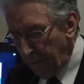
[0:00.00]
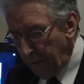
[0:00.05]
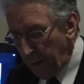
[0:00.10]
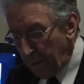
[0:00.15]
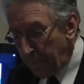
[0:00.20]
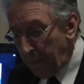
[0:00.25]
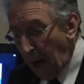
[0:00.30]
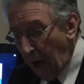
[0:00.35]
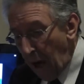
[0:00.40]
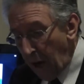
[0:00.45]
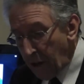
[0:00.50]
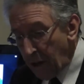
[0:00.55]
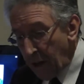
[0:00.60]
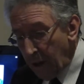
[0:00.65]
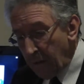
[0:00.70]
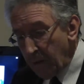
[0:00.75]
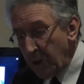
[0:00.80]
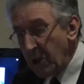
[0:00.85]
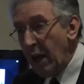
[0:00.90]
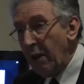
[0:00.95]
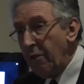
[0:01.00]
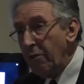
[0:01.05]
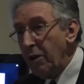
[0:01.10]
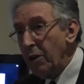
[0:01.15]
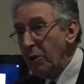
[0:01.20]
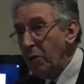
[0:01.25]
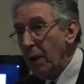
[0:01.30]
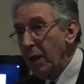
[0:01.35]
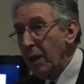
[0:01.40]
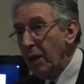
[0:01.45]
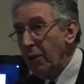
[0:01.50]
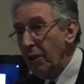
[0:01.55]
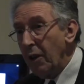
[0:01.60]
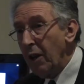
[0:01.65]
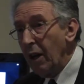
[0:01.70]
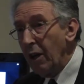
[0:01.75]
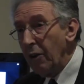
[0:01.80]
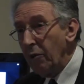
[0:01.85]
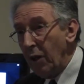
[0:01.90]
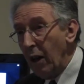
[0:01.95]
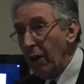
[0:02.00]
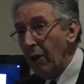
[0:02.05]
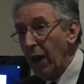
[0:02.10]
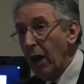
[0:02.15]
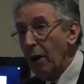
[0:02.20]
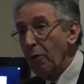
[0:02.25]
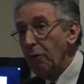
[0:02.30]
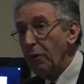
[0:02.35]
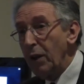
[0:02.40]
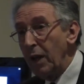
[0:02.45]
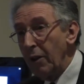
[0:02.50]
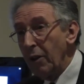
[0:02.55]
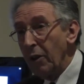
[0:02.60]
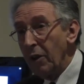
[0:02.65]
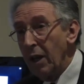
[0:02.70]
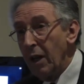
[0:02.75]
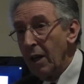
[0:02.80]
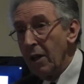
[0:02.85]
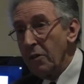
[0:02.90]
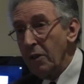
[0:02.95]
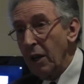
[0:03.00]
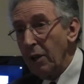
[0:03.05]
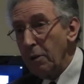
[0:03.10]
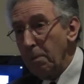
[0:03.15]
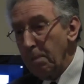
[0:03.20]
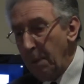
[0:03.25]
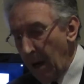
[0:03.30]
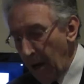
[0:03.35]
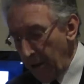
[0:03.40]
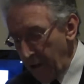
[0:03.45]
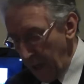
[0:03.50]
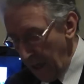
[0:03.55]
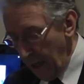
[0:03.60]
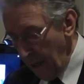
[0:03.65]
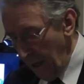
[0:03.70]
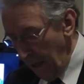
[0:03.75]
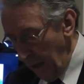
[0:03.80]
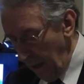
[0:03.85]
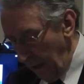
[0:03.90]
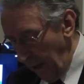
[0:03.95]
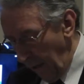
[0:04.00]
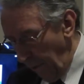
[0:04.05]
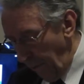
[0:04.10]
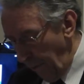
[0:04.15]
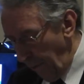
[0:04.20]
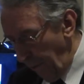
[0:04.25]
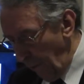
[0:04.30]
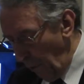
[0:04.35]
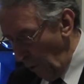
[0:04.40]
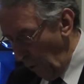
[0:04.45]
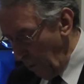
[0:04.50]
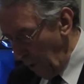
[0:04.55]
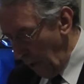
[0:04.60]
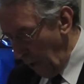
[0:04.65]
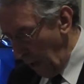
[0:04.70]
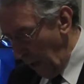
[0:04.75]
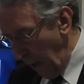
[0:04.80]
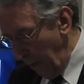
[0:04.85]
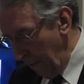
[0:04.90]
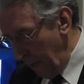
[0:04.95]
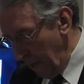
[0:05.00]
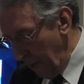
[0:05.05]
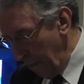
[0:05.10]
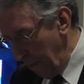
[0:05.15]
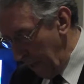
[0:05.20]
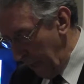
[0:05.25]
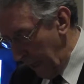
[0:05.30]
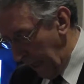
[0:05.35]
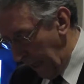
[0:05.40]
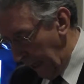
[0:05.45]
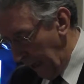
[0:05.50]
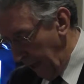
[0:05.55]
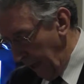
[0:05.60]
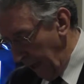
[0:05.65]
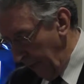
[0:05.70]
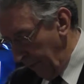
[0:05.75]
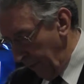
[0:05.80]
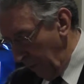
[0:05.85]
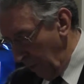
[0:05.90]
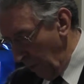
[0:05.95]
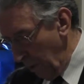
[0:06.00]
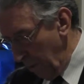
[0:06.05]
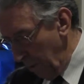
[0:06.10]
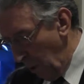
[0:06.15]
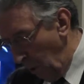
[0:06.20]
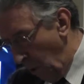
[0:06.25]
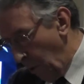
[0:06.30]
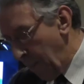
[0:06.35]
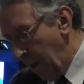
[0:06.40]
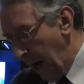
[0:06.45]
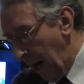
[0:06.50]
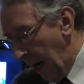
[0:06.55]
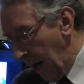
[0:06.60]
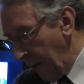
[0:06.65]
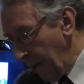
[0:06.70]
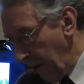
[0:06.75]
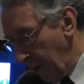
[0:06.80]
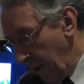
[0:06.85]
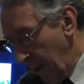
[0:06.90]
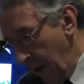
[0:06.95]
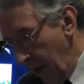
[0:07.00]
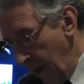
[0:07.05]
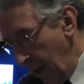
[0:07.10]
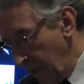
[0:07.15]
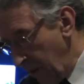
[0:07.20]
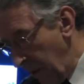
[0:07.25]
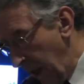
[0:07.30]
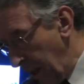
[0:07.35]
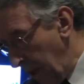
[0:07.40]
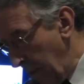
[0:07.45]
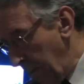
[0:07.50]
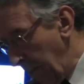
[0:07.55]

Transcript: The Party of January 23rd, rather hopefully, that such a party of reform can come into being with more power than, say, the